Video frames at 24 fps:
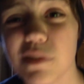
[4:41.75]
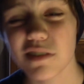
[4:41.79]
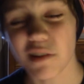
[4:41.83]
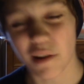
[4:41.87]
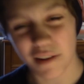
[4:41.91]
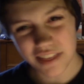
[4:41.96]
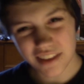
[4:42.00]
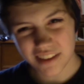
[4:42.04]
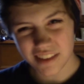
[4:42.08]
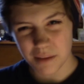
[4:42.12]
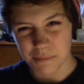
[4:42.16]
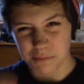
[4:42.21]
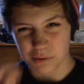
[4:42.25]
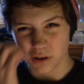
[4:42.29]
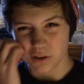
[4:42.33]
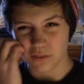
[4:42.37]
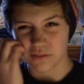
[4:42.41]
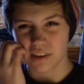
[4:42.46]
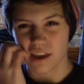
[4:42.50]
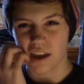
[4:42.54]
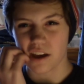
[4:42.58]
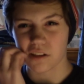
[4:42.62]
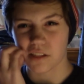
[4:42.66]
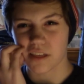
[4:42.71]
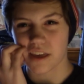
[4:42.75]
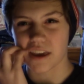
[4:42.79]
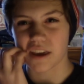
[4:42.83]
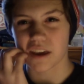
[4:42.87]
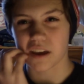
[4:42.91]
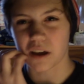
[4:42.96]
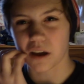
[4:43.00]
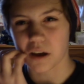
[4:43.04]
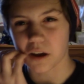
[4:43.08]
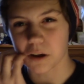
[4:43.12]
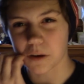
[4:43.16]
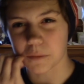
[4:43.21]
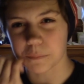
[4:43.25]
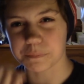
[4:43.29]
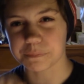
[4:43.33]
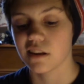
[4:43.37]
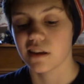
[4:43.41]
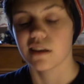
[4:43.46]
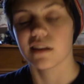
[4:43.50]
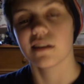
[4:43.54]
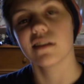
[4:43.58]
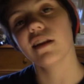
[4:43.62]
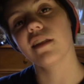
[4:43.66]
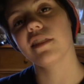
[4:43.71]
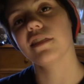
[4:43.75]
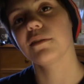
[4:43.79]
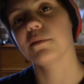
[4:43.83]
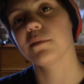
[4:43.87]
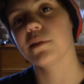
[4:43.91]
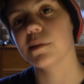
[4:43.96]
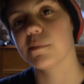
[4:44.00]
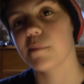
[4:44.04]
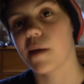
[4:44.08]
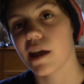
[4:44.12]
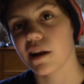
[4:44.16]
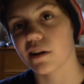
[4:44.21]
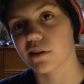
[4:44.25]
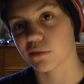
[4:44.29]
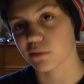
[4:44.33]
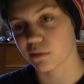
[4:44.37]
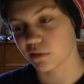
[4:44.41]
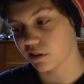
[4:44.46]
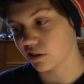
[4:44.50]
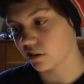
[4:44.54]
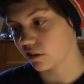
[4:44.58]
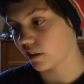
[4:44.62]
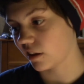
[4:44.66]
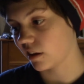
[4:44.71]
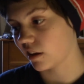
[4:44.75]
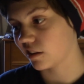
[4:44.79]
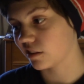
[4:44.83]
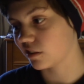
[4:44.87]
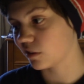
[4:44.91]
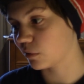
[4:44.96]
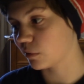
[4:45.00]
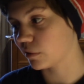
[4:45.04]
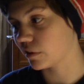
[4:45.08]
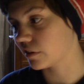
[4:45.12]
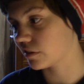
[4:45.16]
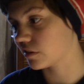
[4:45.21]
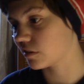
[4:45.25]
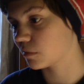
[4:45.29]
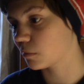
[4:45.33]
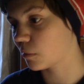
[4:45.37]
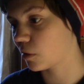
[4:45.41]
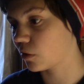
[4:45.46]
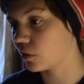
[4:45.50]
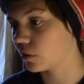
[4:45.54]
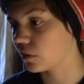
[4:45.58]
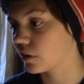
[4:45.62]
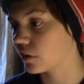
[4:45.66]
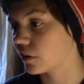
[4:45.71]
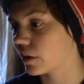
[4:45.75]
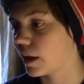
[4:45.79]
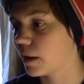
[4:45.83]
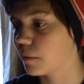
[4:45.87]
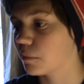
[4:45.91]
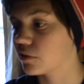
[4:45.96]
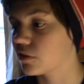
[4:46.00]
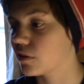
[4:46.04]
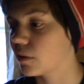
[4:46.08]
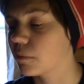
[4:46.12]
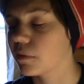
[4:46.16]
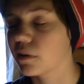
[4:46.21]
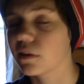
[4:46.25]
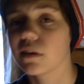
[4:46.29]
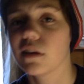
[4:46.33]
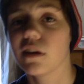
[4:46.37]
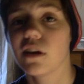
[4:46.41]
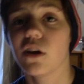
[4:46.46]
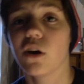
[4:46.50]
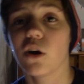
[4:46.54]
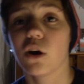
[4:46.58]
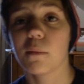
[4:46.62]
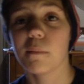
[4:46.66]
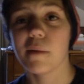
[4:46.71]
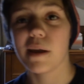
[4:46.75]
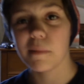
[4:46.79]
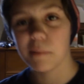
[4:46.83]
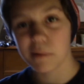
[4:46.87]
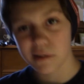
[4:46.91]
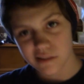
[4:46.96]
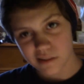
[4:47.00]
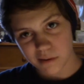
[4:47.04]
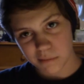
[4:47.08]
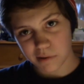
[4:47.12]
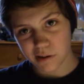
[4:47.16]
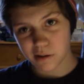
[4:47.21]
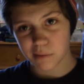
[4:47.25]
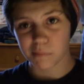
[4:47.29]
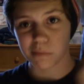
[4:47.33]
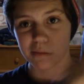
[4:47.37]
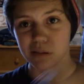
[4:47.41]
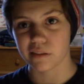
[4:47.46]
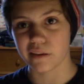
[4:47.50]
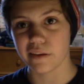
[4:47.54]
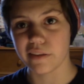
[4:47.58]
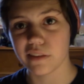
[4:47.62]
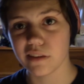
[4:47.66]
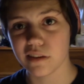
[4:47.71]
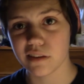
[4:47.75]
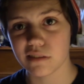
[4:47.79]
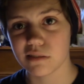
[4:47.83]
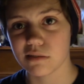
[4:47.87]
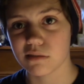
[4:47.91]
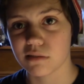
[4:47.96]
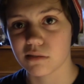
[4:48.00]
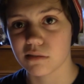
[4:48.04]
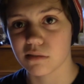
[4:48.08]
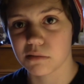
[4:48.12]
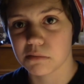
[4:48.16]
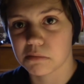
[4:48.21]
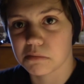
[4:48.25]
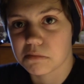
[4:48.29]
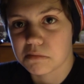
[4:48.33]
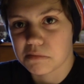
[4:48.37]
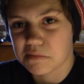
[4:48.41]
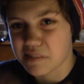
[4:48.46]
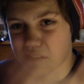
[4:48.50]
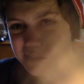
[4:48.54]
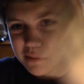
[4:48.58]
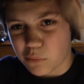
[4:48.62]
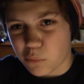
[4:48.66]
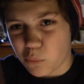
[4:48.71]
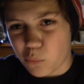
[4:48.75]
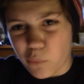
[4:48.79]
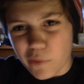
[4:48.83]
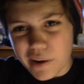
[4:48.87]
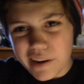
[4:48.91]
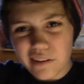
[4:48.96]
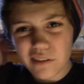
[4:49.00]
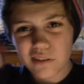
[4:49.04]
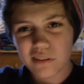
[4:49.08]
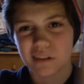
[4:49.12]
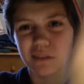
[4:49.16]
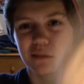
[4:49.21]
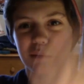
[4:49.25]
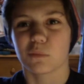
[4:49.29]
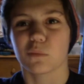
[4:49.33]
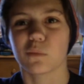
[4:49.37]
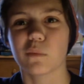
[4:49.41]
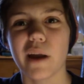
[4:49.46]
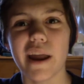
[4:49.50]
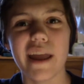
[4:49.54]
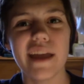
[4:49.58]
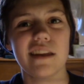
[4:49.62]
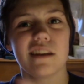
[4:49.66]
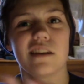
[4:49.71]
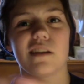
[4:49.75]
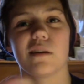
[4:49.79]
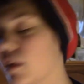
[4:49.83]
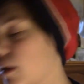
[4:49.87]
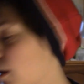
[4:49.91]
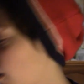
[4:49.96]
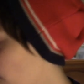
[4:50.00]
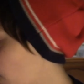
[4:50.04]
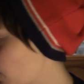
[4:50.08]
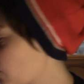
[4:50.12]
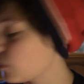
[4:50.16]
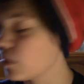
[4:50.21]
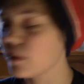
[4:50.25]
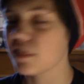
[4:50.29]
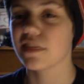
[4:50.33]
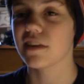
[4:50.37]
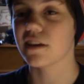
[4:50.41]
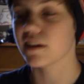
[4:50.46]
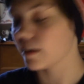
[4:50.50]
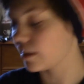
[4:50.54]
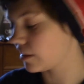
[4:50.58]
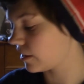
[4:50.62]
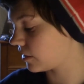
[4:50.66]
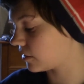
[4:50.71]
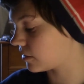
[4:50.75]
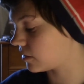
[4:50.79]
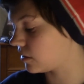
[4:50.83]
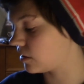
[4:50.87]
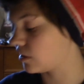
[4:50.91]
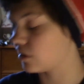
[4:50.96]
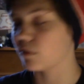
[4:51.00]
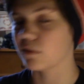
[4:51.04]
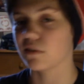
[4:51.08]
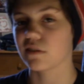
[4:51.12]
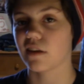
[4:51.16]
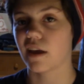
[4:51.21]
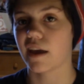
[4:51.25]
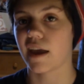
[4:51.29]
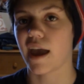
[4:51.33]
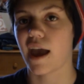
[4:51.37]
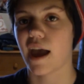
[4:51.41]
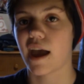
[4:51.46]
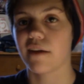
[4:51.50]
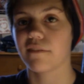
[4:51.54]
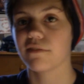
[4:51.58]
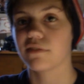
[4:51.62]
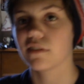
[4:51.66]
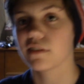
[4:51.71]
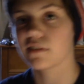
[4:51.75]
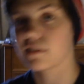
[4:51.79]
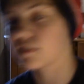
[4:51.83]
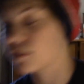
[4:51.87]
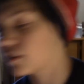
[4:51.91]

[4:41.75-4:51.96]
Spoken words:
I think that proves how like nothing really matters when you're like doing a small little game or something. Or maybe it's something completely weird and random. One thing I like to do is I have this